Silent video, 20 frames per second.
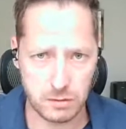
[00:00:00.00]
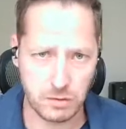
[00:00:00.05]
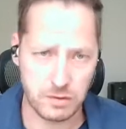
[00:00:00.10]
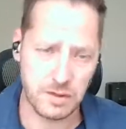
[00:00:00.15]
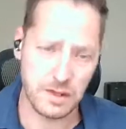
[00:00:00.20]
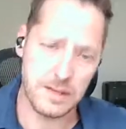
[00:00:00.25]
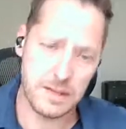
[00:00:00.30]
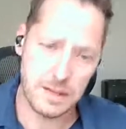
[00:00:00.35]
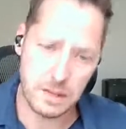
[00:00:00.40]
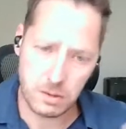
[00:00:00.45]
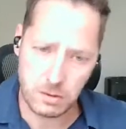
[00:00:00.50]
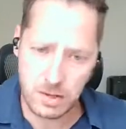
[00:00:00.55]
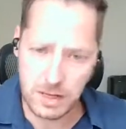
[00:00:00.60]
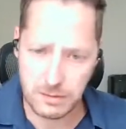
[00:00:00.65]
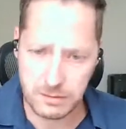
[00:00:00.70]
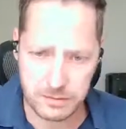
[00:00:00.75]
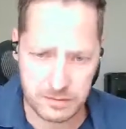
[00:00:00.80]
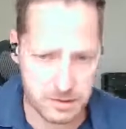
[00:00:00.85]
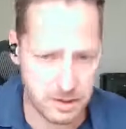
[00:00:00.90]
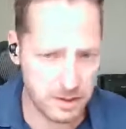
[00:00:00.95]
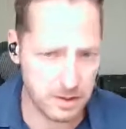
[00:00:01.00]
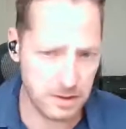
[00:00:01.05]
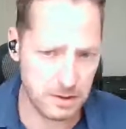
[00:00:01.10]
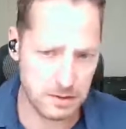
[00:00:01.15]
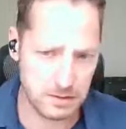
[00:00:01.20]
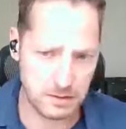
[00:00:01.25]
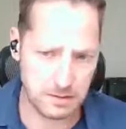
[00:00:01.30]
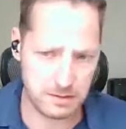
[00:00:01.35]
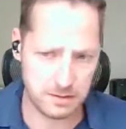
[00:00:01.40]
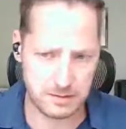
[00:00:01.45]
So to say they don't have
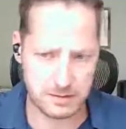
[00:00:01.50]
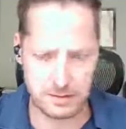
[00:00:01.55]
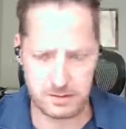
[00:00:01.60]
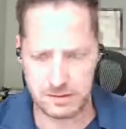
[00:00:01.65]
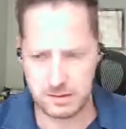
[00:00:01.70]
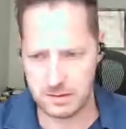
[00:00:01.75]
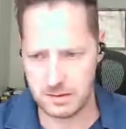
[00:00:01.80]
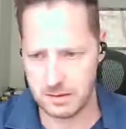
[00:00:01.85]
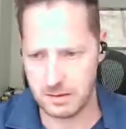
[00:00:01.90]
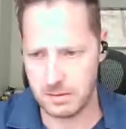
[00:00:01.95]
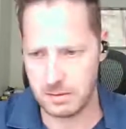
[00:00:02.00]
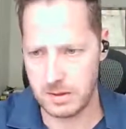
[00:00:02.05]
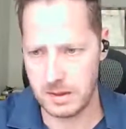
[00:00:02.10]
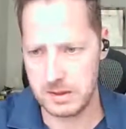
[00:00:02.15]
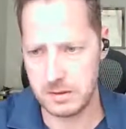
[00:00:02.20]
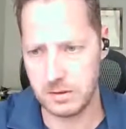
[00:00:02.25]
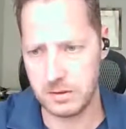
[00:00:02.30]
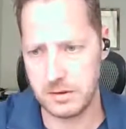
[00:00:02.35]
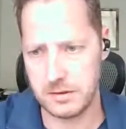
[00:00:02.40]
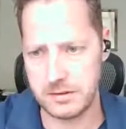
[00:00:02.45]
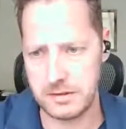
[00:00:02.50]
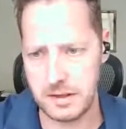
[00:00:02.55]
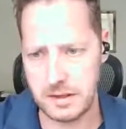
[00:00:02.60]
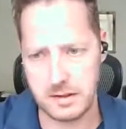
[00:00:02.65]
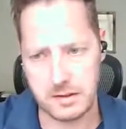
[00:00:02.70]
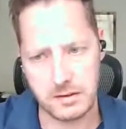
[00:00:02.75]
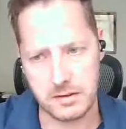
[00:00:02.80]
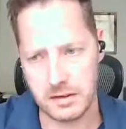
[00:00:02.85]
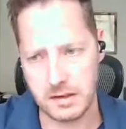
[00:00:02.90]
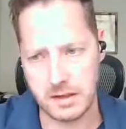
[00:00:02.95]
skills, it's quite
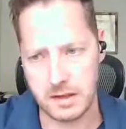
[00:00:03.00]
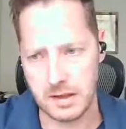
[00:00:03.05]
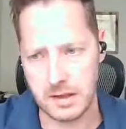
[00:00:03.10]
condescending.